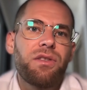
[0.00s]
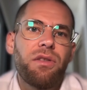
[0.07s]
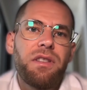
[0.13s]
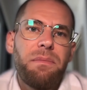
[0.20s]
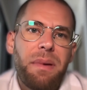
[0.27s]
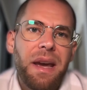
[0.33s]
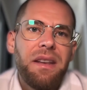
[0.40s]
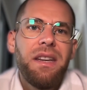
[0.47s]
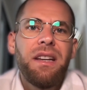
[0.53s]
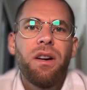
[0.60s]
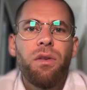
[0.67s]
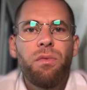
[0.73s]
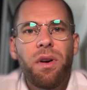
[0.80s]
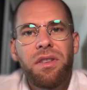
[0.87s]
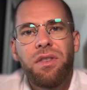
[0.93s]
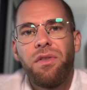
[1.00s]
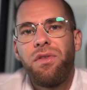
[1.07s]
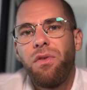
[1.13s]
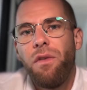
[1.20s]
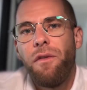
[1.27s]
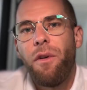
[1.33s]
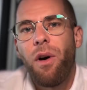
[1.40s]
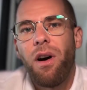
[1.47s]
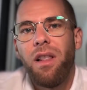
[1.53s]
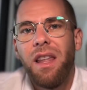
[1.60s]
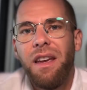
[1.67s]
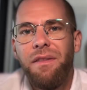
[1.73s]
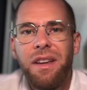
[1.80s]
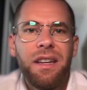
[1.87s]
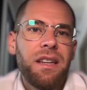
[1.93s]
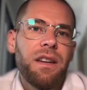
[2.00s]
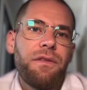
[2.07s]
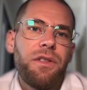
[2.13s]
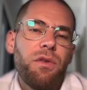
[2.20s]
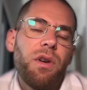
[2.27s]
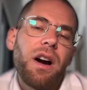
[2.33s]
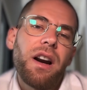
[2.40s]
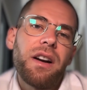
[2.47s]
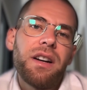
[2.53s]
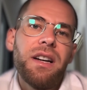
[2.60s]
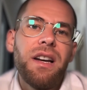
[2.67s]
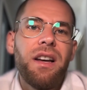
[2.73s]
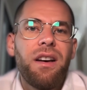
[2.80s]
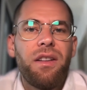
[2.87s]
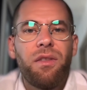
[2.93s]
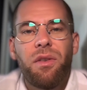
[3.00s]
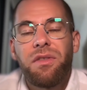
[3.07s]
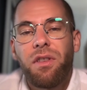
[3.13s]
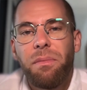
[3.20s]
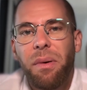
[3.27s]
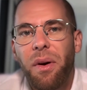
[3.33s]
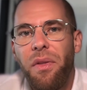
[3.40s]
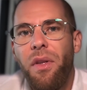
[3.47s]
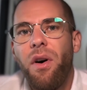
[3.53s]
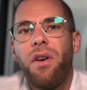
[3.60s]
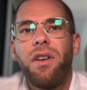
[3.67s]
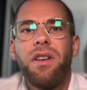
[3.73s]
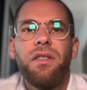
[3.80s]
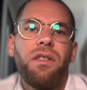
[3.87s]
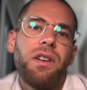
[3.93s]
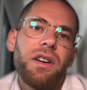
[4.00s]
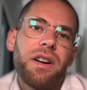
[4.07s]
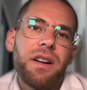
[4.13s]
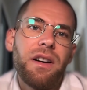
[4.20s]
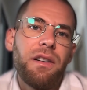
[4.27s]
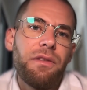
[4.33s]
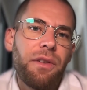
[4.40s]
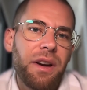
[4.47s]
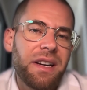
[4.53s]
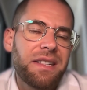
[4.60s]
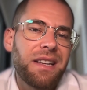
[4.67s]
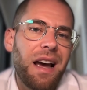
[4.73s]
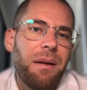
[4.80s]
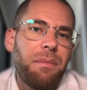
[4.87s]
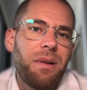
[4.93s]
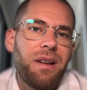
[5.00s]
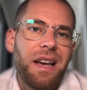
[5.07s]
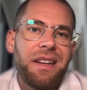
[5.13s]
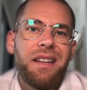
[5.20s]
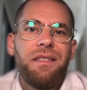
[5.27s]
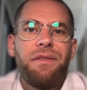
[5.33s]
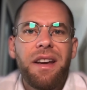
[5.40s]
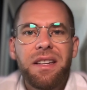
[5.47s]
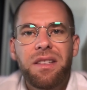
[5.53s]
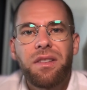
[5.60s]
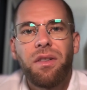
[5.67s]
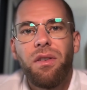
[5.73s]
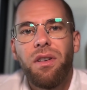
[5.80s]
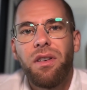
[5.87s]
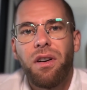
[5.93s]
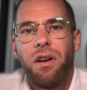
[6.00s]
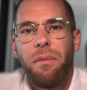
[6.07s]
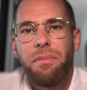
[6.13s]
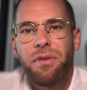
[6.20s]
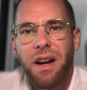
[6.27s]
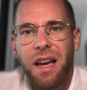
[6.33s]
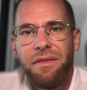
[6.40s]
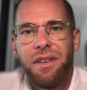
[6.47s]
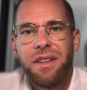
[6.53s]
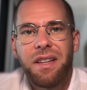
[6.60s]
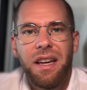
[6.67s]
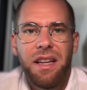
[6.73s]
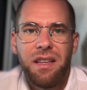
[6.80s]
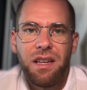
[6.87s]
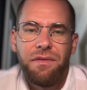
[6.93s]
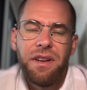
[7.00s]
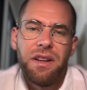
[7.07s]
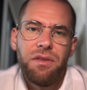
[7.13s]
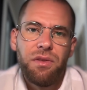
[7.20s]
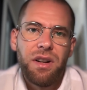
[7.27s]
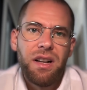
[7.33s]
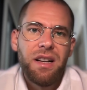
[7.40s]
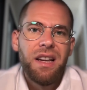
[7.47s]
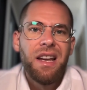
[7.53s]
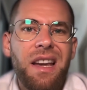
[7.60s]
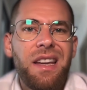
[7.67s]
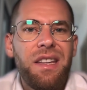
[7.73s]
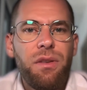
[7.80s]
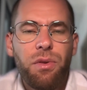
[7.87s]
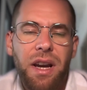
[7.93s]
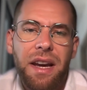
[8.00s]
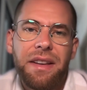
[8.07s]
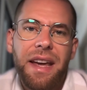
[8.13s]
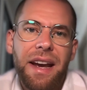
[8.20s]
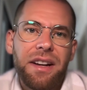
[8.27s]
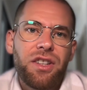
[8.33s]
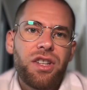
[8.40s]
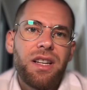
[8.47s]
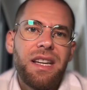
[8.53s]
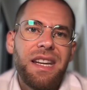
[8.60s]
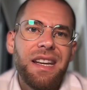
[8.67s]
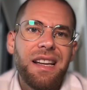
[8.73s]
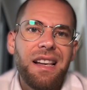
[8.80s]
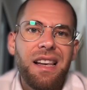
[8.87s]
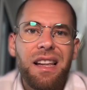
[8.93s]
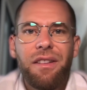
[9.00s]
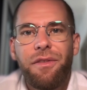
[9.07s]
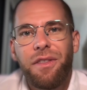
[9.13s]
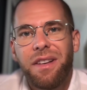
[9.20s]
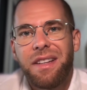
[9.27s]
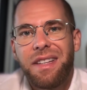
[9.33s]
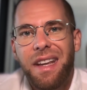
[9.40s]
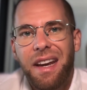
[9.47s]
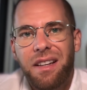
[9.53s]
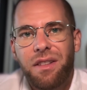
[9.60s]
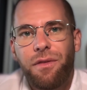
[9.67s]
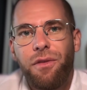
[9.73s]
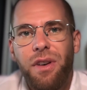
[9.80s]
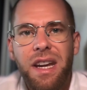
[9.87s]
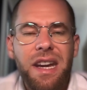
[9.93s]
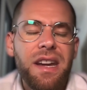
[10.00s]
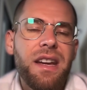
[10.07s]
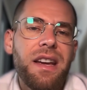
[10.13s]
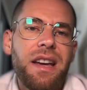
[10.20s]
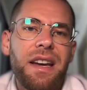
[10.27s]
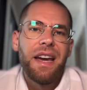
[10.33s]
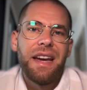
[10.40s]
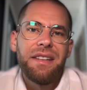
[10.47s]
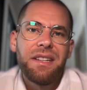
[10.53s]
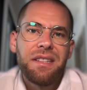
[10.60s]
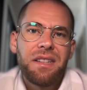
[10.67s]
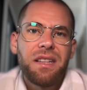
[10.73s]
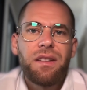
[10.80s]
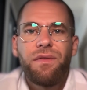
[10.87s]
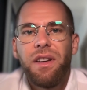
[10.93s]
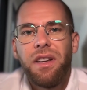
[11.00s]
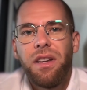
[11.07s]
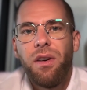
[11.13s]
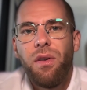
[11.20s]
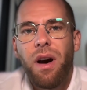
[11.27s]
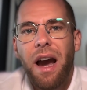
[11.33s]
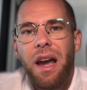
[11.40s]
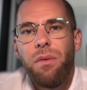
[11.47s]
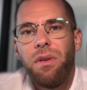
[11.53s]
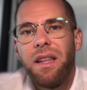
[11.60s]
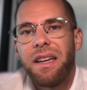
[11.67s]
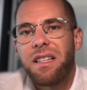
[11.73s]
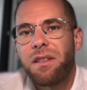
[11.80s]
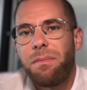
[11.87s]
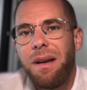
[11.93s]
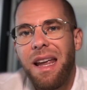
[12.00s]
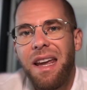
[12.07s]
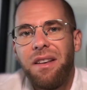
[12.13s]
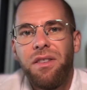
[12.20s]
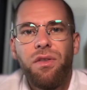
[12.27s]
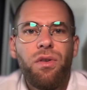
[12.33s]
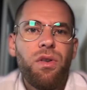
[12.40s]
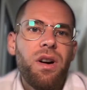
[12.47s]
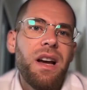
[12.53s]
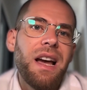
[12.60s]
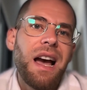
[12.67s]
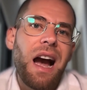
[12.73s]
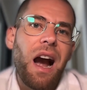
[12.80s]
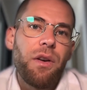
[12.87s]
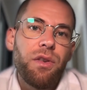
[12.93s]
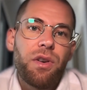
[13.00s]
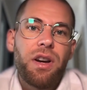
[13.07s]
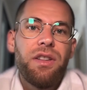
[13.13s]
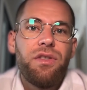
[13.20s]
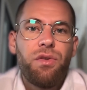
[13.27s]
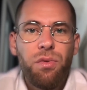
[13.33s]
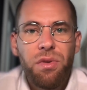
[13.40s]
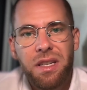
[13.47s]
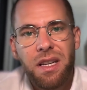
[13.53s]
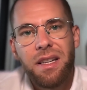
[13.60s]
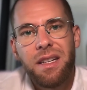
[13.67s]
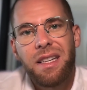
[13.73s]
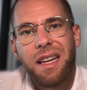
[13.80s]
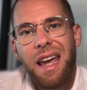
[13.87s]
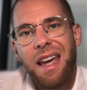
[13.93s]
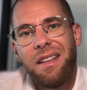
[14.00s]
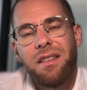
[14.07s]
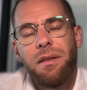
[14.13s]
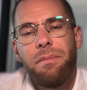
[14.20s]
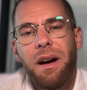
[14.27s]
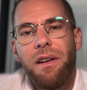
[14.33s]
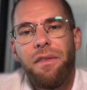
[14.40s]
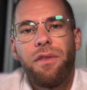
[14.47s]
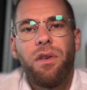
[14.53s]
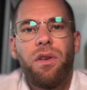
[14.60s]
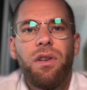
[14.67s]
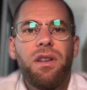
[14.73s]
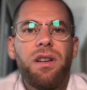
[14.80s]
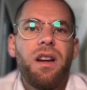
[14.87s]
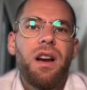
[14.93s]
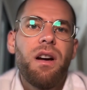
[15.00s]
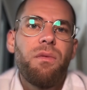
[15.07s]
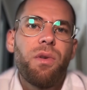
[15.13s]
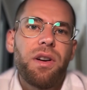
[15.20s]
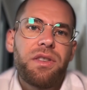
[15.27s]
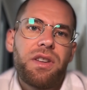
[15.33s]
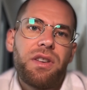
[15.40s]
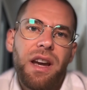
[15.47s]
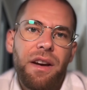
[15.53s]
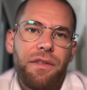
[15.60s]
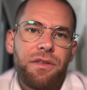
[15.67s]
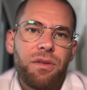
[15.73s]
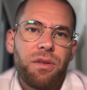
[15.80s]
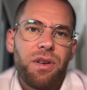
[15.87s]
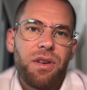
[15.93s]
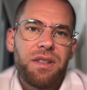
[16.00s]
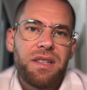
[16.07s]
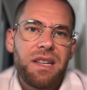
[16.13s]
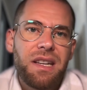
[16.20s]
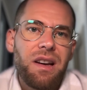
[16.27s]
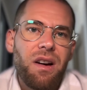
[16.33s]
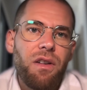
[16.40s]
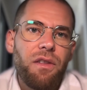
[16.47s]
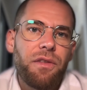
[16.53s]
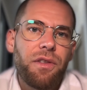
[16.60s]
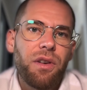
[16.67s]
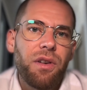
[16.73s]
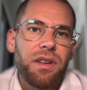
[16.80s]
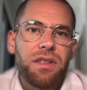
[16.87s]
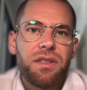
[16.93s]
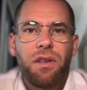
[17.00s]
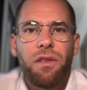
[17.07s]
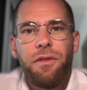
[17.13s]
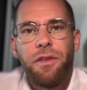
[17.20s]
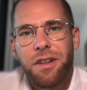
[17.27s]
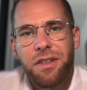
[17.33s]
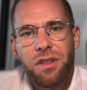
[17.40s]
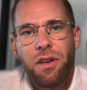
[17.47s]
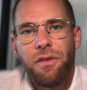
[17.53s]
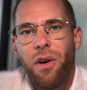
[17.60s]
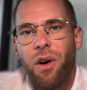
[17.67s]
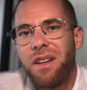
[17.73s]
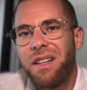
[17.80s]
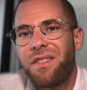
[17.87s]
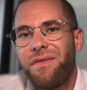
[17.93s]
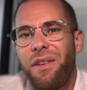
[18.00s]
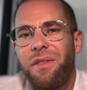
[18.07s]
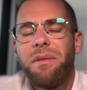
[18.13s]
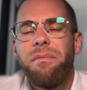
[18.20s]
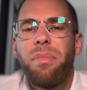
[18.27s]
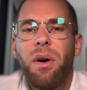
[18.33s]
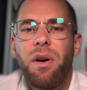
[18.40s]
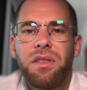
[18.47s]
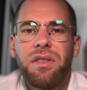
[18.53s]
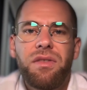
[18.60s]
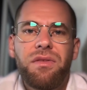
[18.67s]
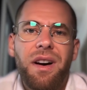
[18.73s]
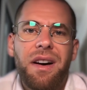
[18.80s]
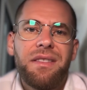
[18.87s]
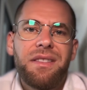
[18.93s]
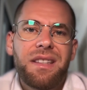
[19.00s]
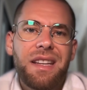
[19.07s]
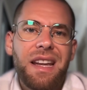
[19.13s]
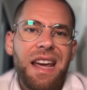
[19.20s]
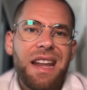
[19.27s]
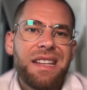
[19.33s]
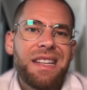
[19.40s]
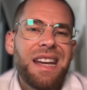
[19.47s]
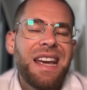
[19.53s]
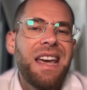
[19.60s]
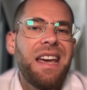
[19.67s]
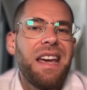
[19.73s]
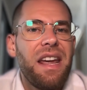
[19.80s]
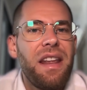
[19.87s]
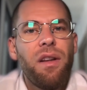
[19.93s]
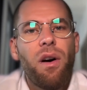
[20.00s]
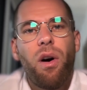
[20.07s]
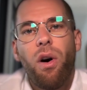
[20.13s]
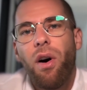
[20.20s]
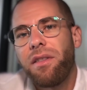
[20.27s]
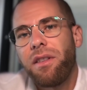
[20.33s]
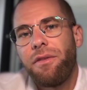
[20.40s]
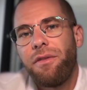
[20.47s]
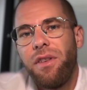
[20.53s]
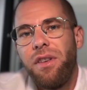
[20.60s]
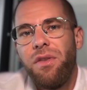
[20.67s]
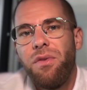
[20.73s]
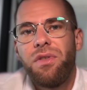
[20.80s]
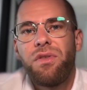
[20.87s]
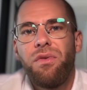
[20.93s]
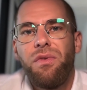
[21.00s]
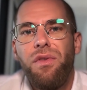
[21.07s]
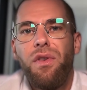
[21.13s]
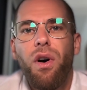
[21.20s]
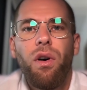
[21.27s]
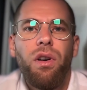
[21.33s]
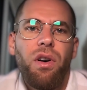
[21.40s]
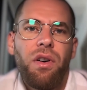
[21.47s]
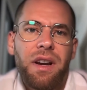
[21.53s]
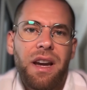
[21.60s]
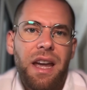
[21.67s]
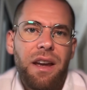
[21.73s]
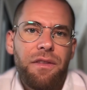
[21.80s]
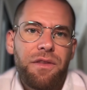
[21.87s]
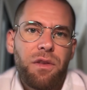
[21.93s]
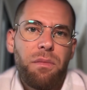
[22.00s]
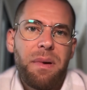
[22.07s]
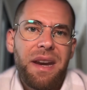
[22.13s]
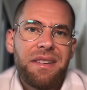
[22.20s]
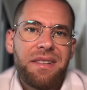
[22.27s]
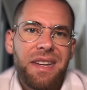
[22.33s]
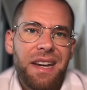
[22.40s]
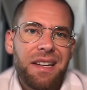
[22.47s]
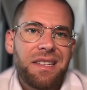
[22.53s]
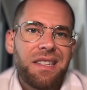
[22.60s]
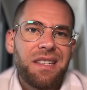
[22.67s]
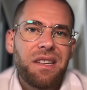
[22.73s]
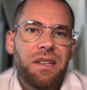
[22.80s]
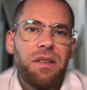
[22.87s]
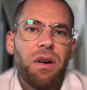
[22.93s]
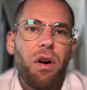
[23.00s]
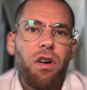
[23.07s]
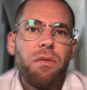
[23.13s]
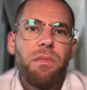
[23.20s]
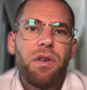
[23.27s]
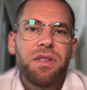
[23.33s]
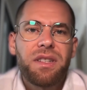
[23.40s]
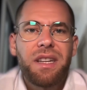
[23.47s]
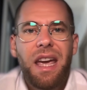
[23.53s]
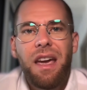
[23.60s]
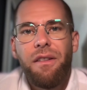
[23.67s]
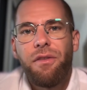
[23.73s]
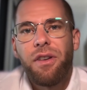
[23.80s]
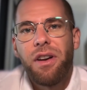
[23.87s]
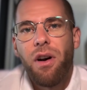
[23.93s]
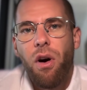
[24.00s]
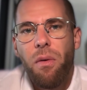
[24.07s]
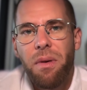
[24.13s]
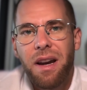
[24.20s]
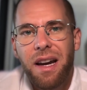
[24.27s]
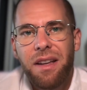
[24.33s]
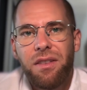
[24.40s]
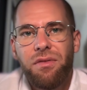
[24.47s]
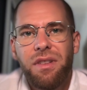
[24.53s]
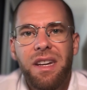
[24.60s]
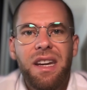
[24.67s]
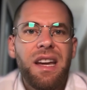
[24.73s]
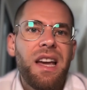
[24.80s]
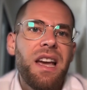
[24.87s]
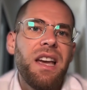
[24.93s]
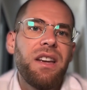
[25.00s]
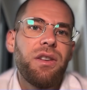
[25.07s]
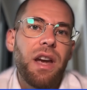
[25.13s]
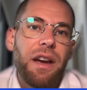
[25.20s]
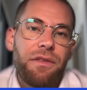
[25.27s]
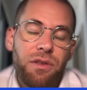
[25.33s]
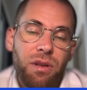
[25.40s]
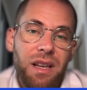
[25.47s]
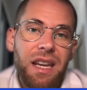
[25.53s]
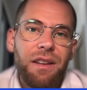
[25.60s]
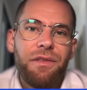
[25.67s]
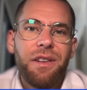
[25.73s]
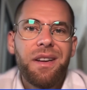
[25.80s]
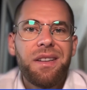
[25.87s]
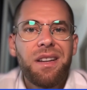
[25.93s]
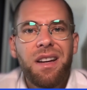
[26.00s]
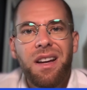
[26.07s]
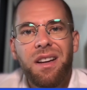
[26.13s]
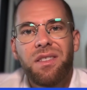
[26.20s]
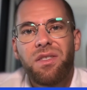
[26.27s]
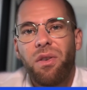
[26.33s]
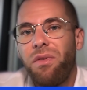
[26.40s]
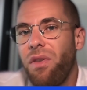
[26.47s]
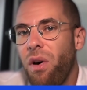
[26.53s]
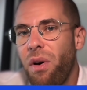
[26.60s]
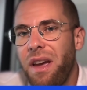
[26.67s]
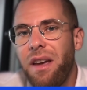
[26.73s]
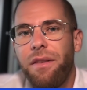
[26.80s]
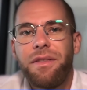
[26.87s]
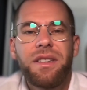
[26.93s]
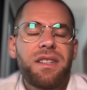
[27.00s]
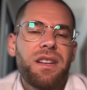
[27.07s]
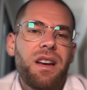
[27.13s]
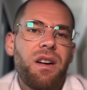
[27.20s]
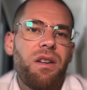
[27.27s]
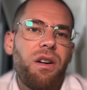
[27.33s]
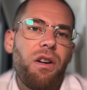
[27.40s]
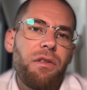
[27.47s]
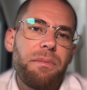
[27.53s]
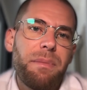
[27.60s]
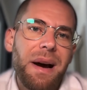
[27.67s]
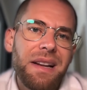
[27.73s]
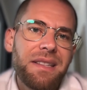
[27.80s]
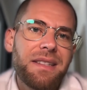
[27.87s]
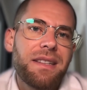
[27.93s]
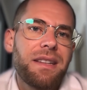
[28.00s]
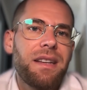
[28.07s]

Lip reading: depending on what you do for a living, if you are an entrepreneur or, for example, an investor or private individual, you can actually live tax-free. And in this video, I will explain you how you can do this, and above all, what you have to consider, of course. So first of all, it's very important to understand, in order for you to no longer have to pay taxes in almost every home country, you have to leave it. So no ifs or buts.